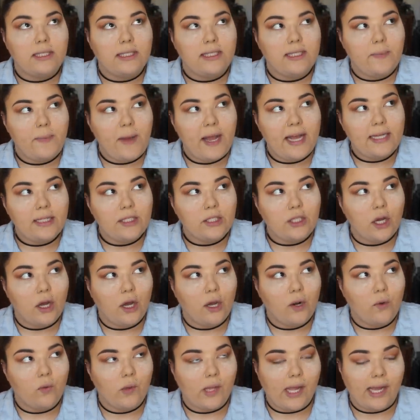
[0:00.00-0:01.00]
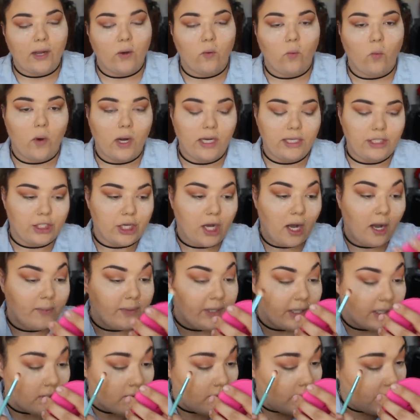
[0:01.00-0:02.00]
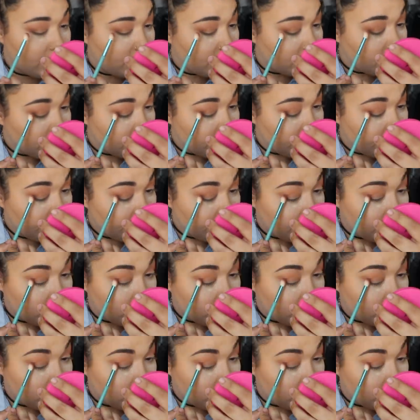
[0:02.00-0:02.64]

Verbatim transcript: So what I want to tell you